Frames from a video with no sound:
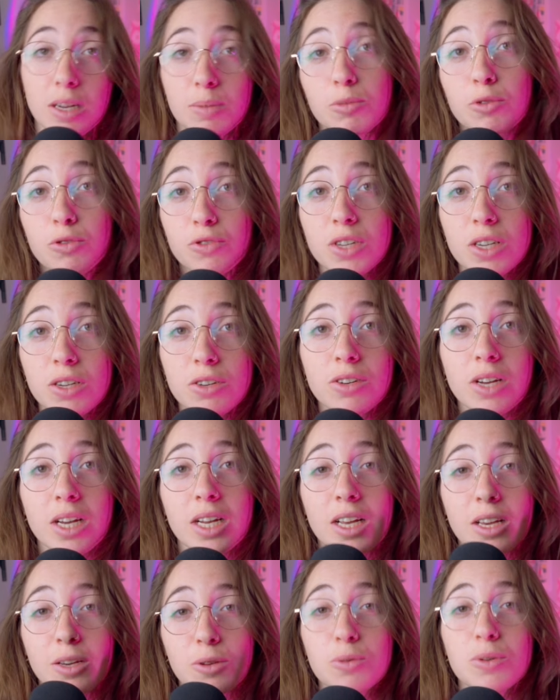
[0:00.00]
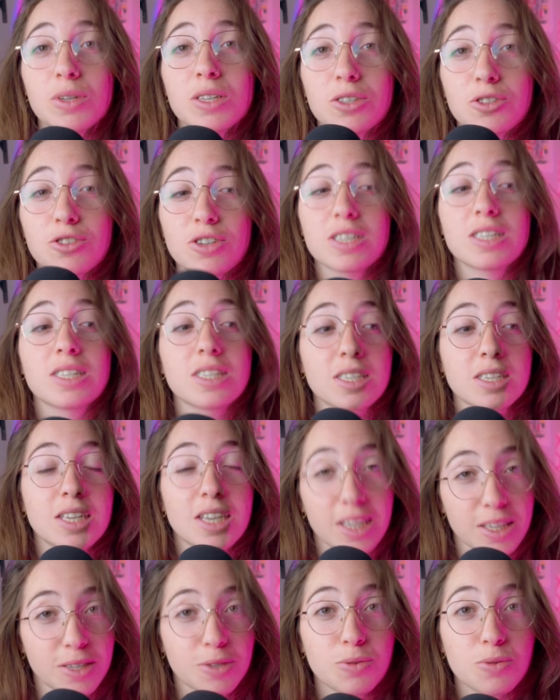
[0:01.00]
moved here and I couldn't trust
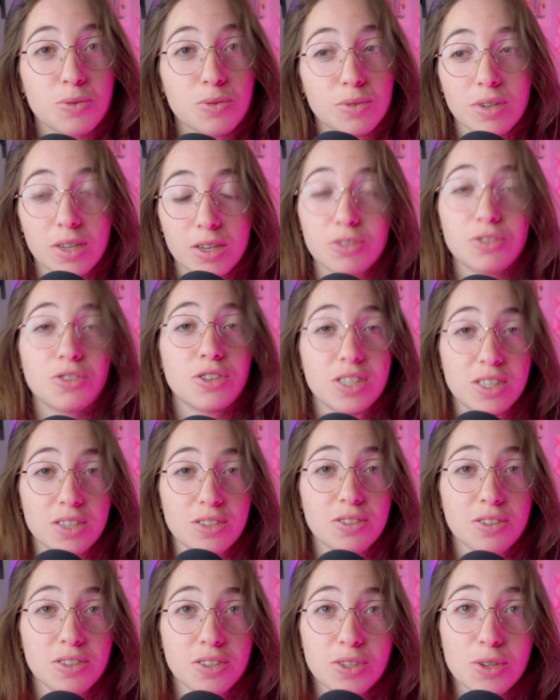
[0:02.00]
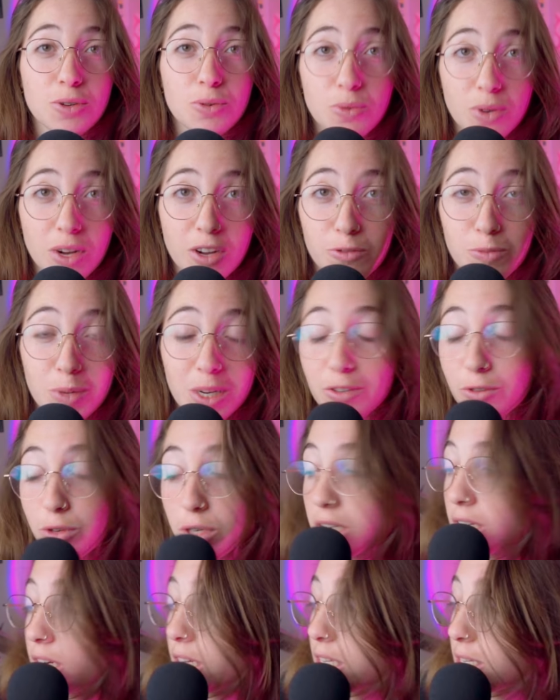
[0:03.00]
a new hairdresser. So I've been
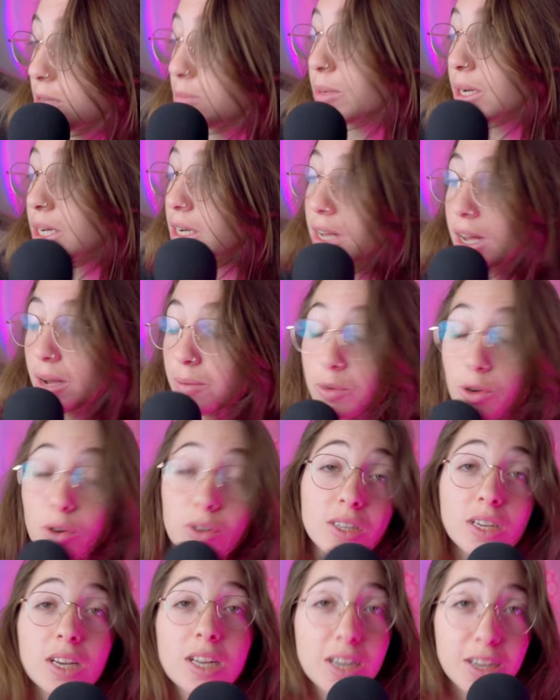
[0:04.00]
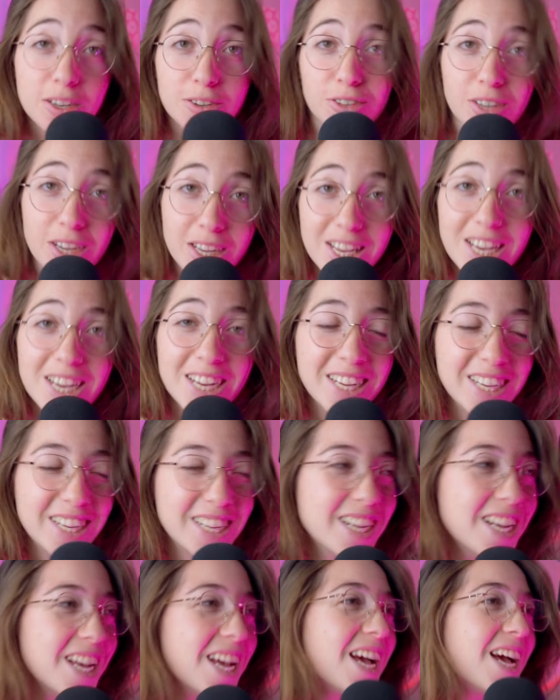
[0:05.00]
avoiding it, but I'm gonna get a haircut.
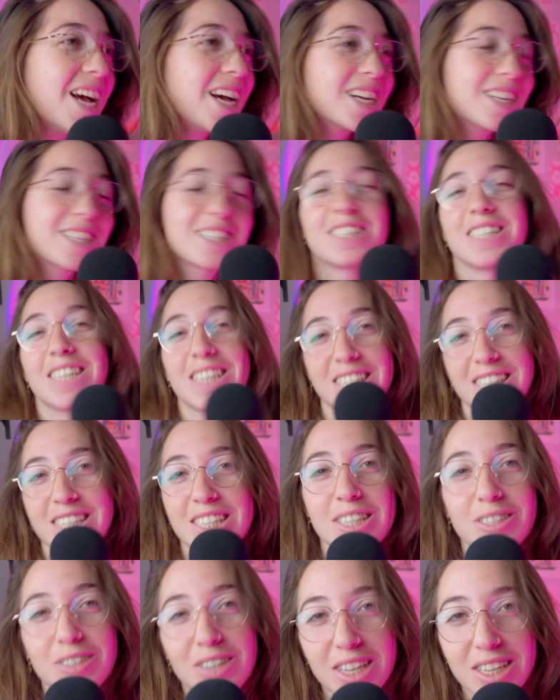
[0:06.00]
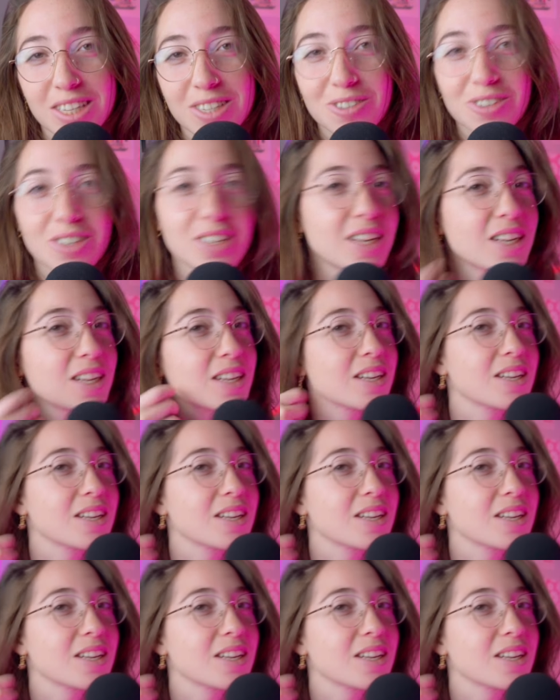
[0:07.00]
Cause just you gotta do it and